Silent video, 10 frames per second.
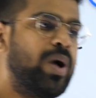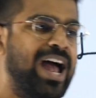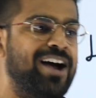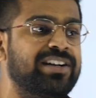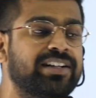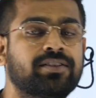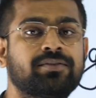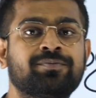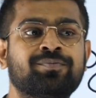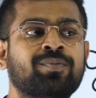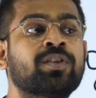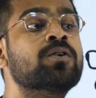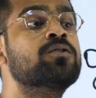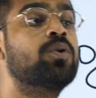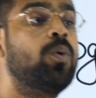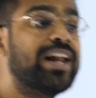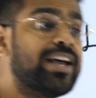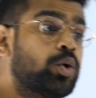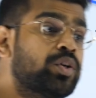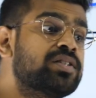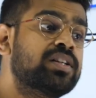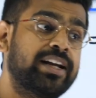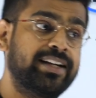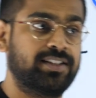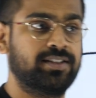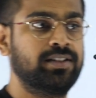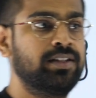Do I have it? So what I wrote is correct.